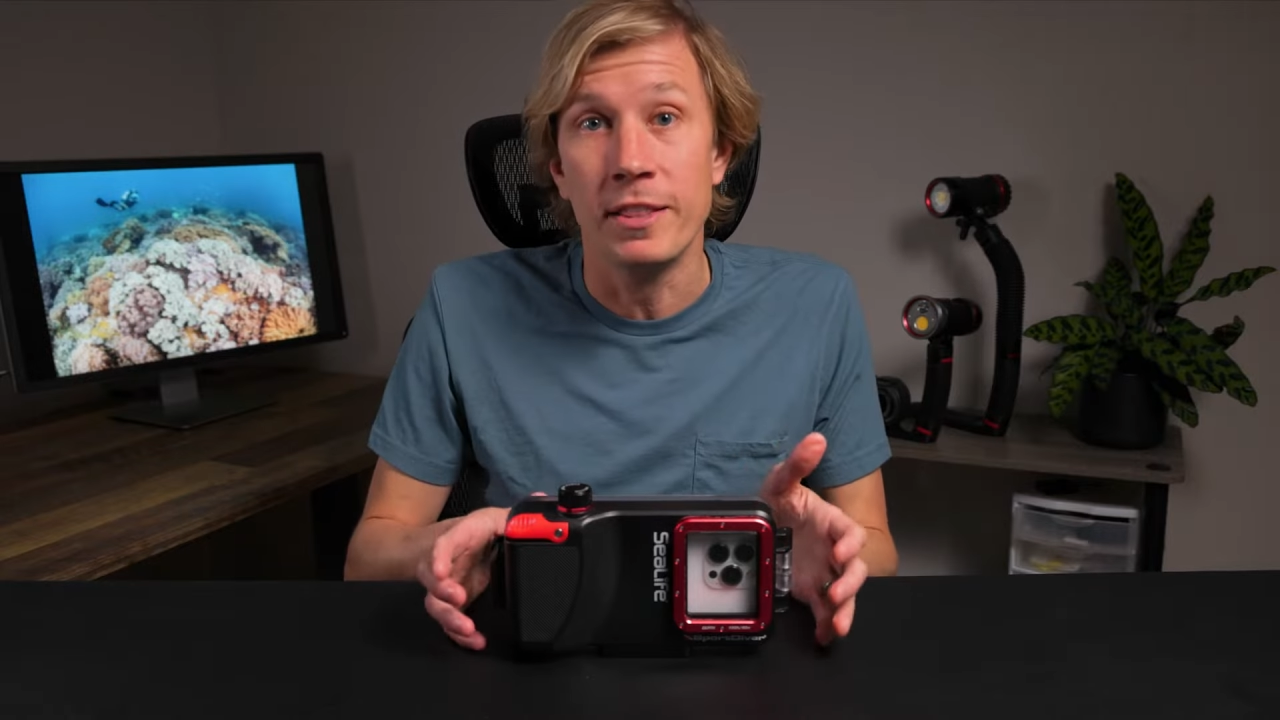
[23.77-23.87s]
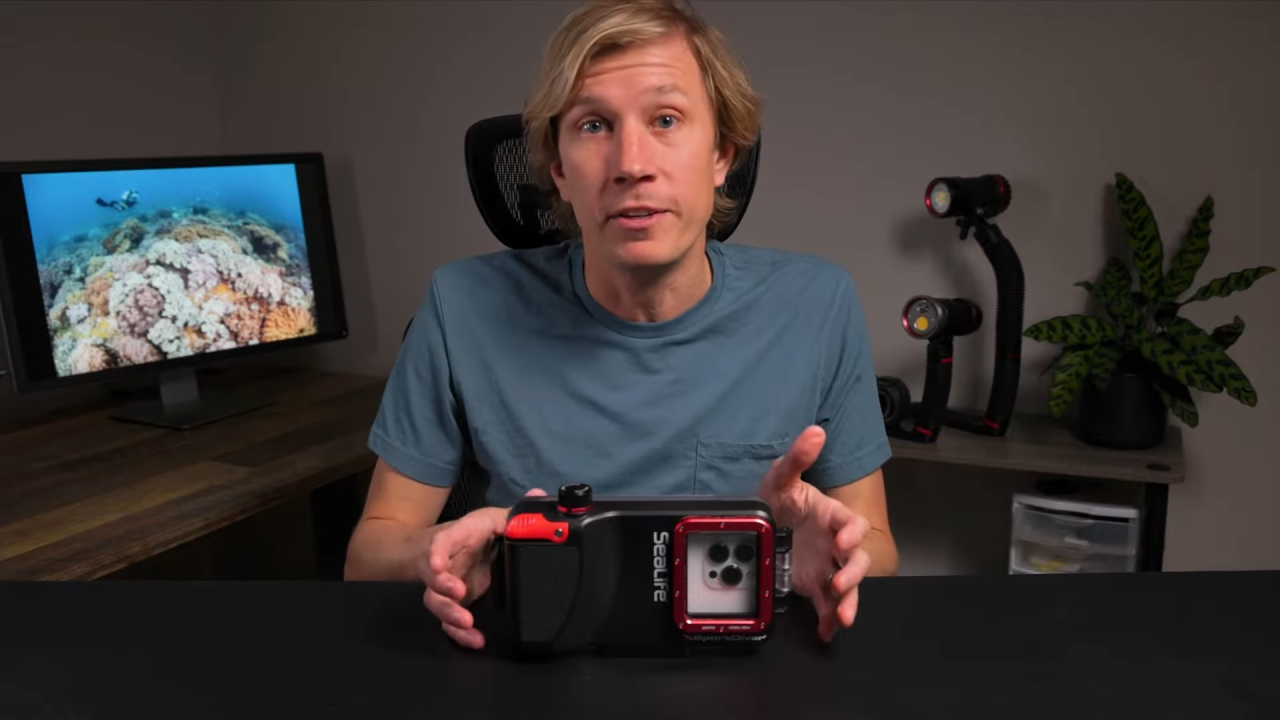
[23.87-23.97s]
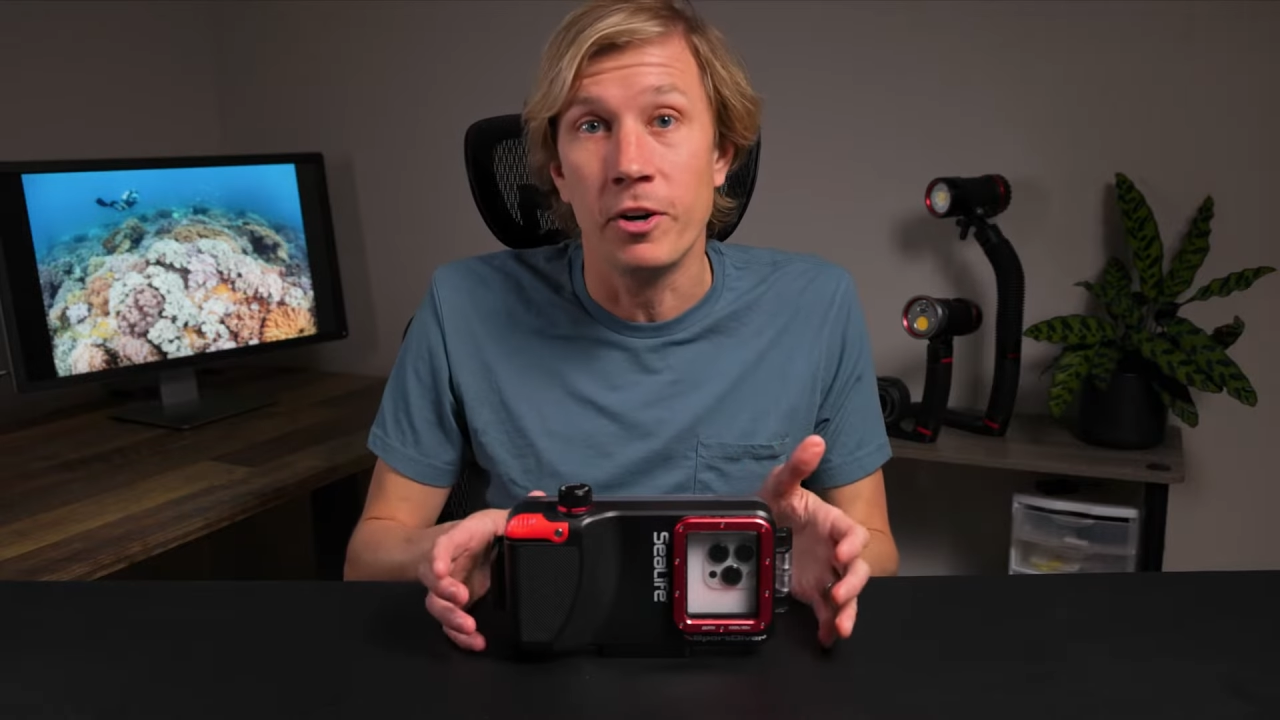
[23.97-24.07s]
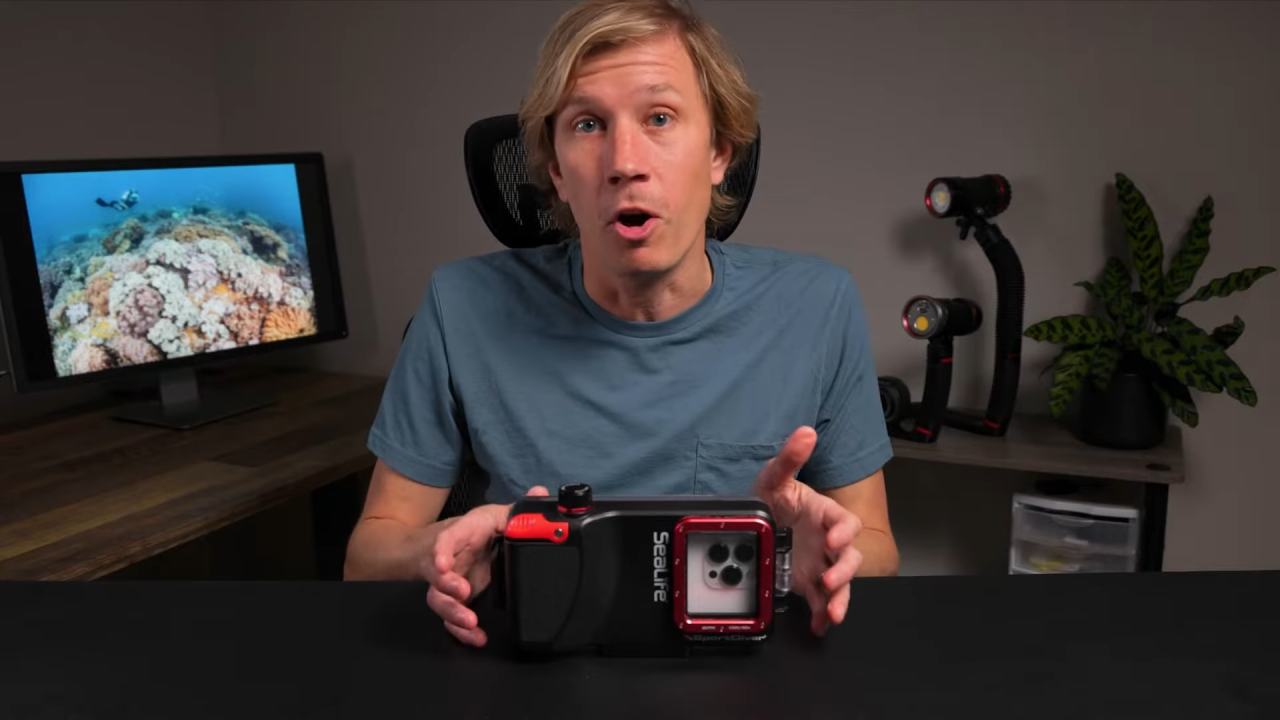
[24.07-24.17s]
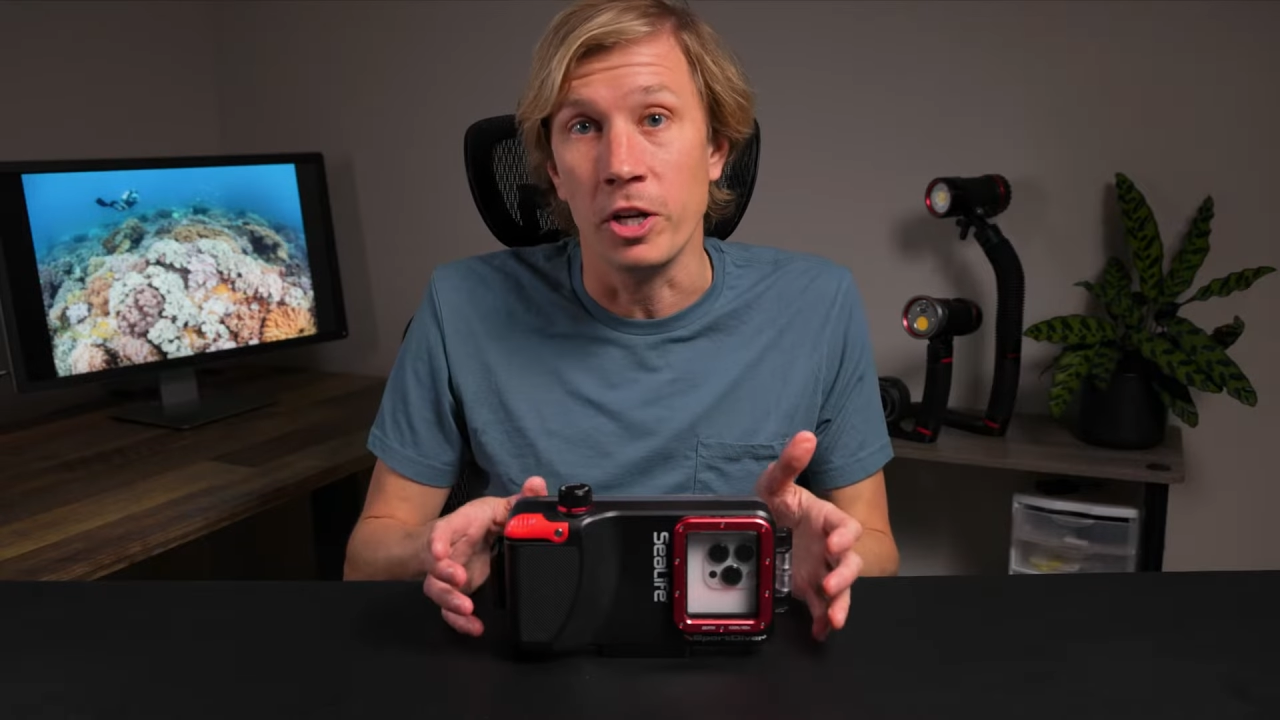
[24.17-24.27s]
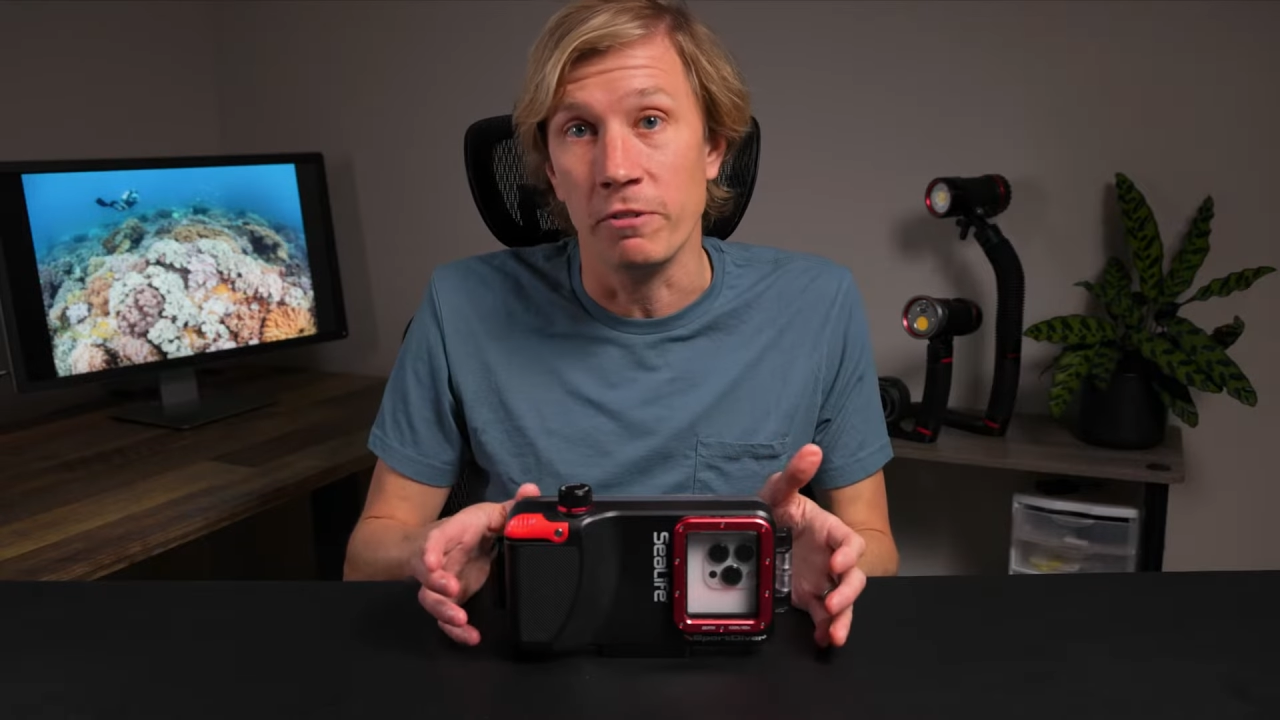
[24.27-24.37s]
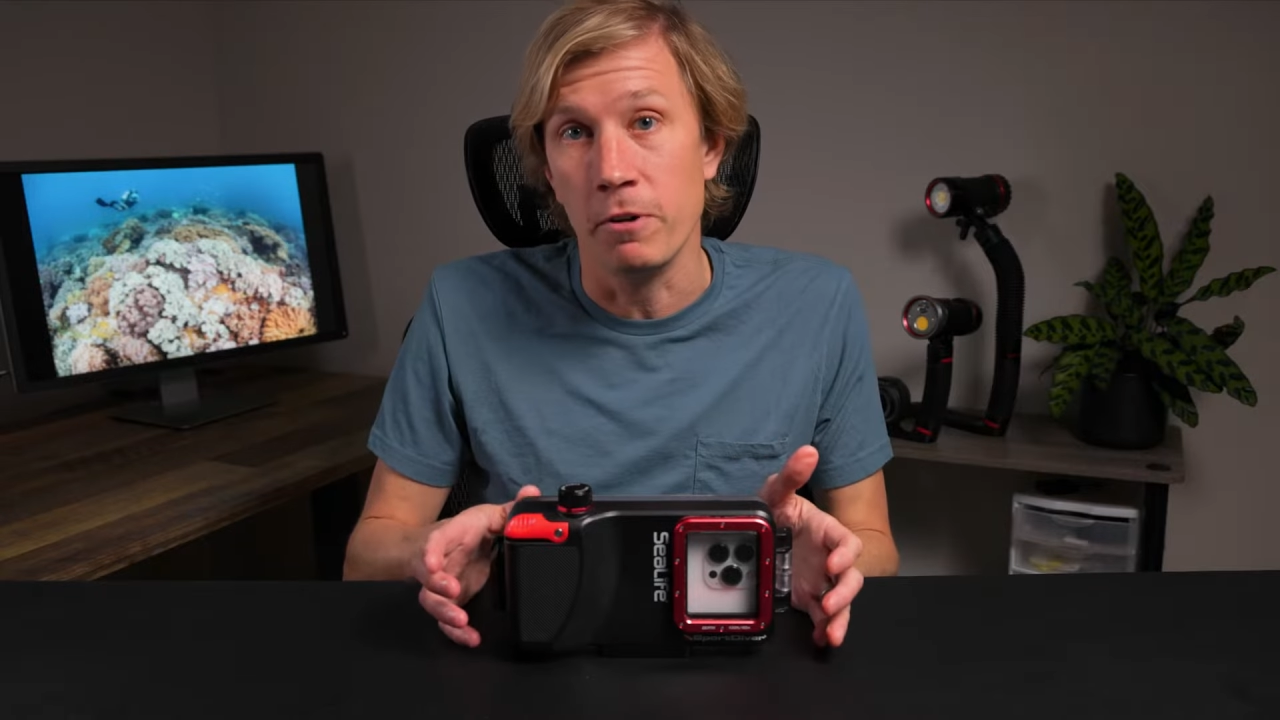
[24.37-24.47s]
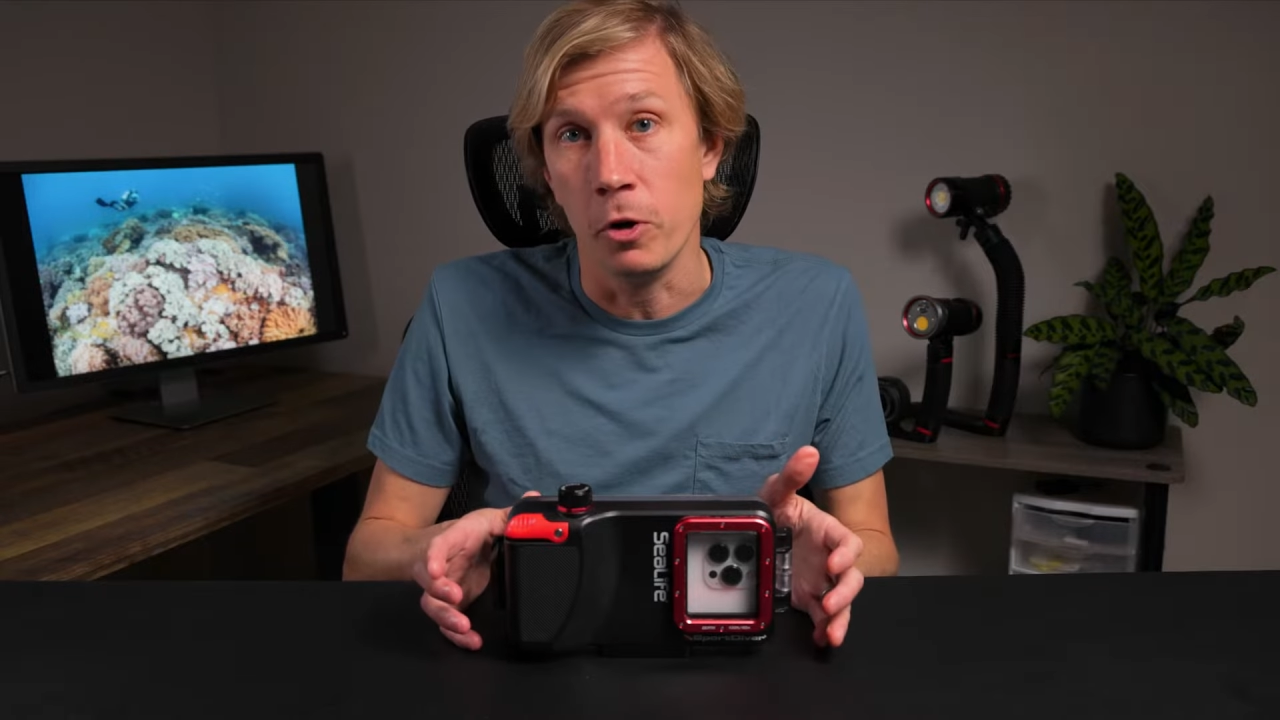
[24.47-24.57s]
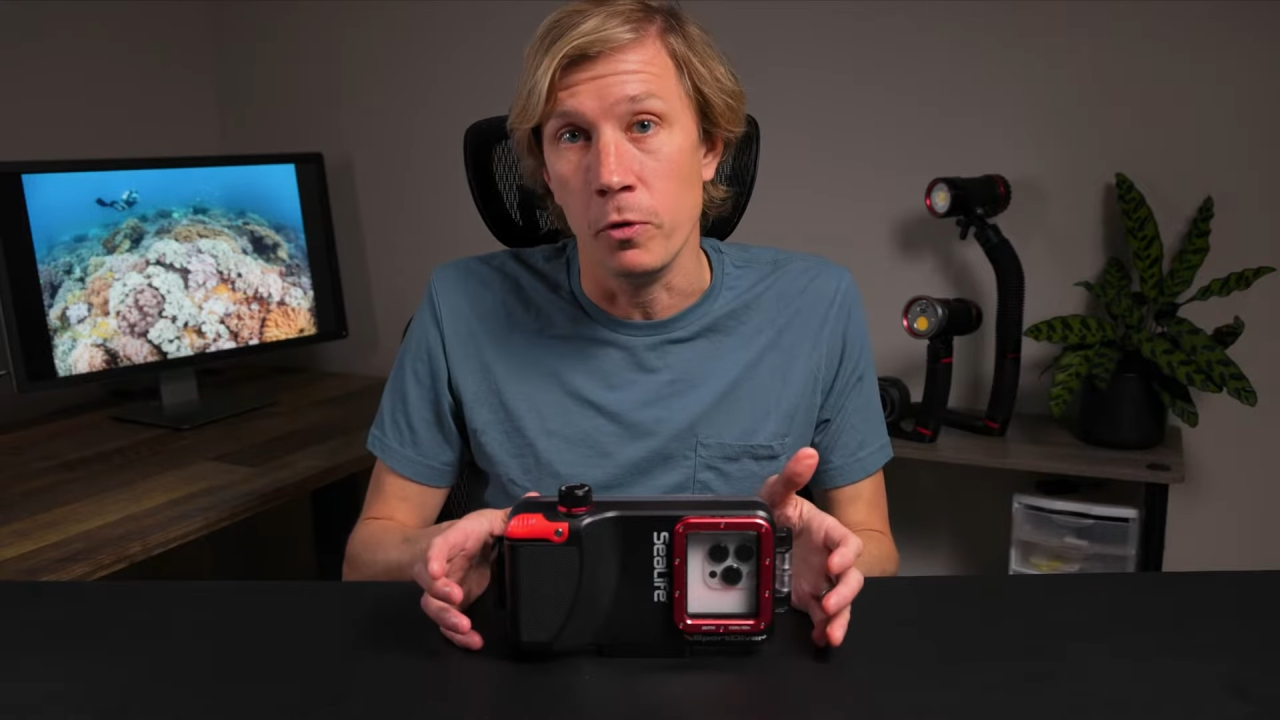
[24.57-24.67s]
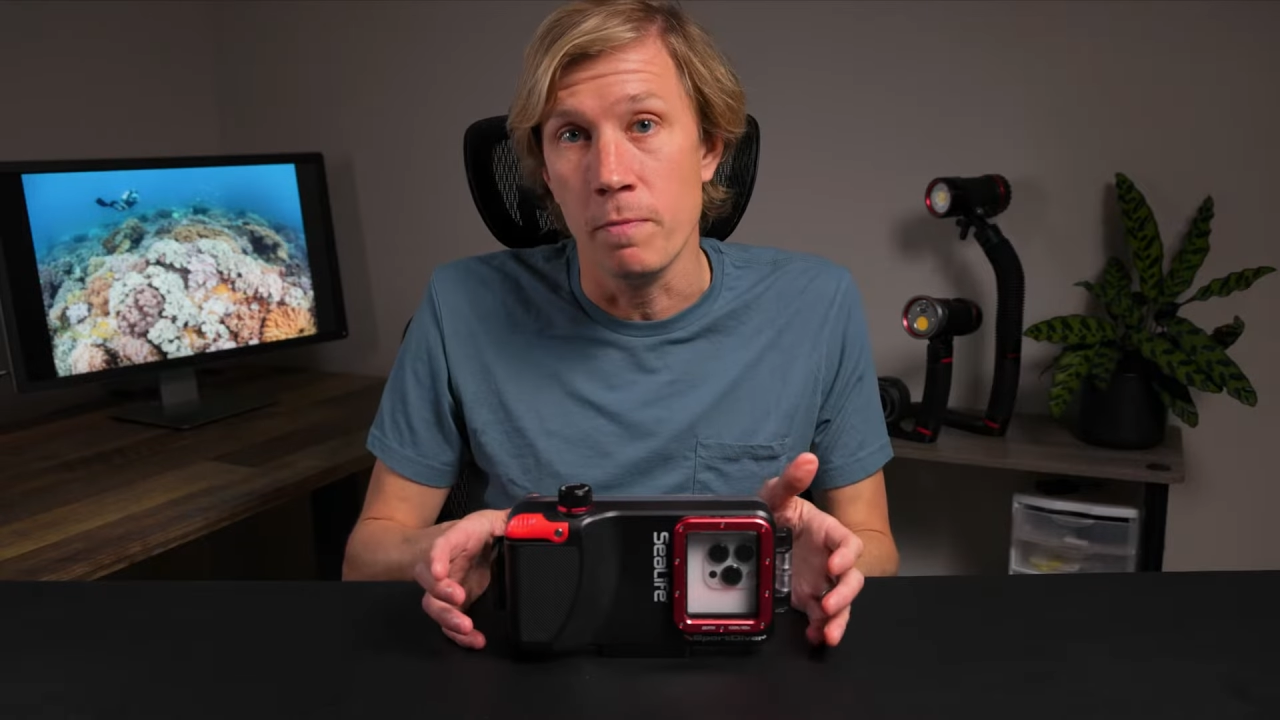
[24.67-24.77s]
there on your
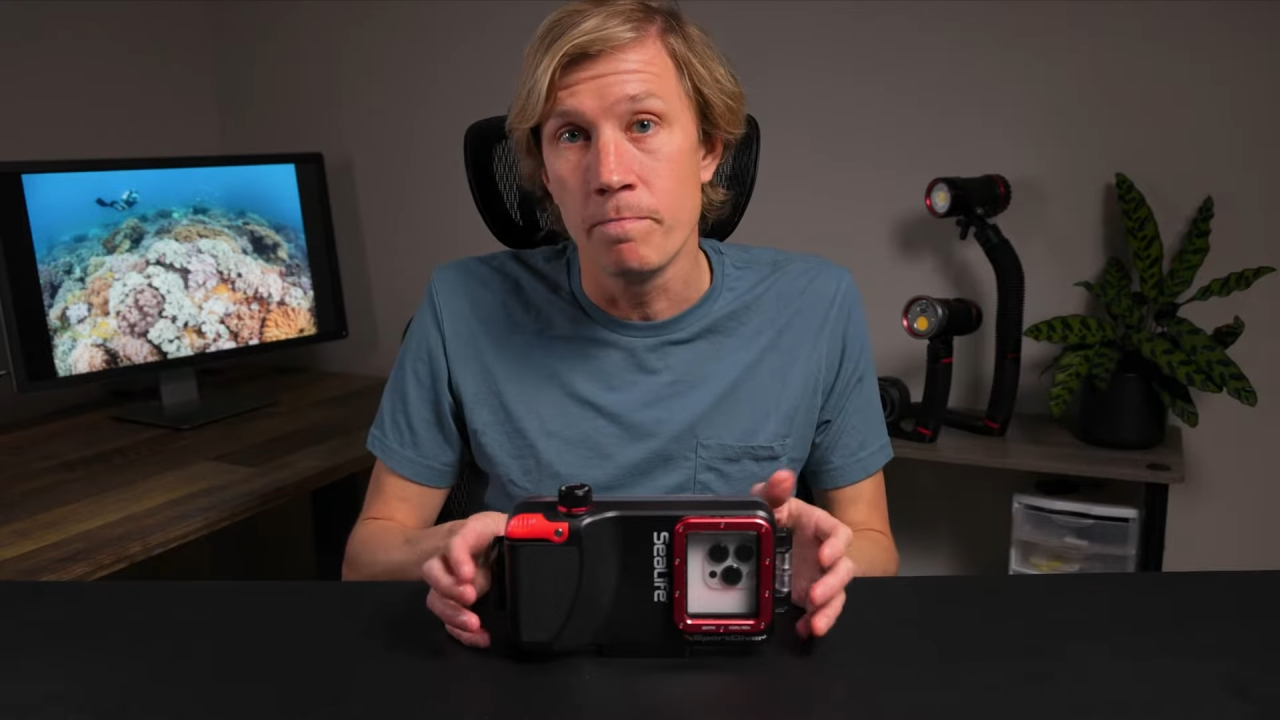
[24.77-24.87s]
phone.